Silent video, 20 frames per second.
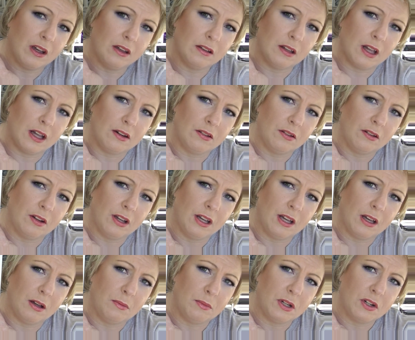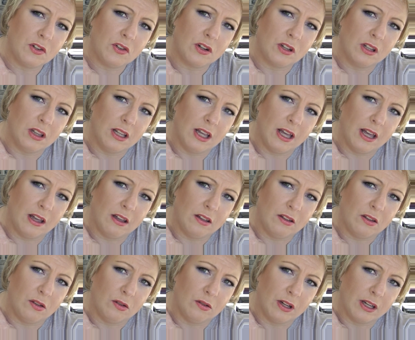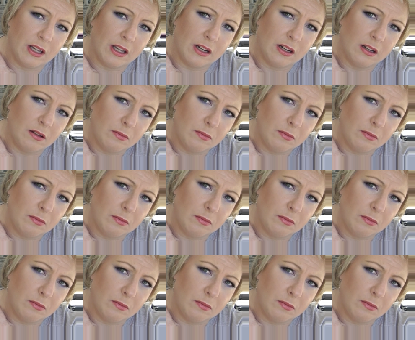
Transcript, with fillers: I don't know how much glare you are getting